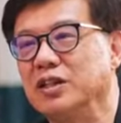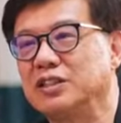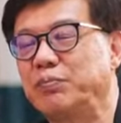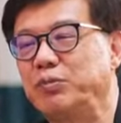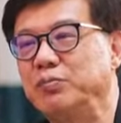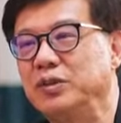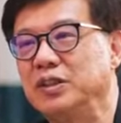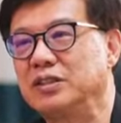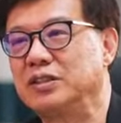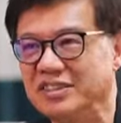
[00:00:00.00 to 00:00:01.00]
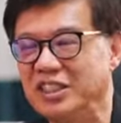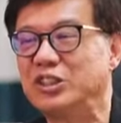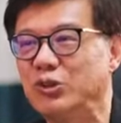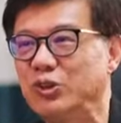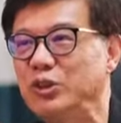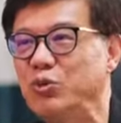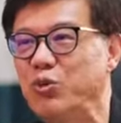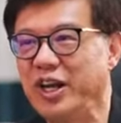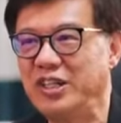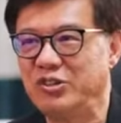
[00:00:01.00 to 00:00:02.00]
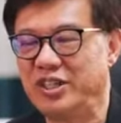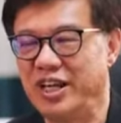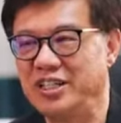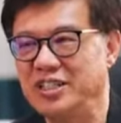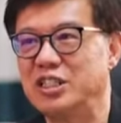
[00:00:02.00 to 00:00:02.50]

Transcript: supplement, it's only when you get it.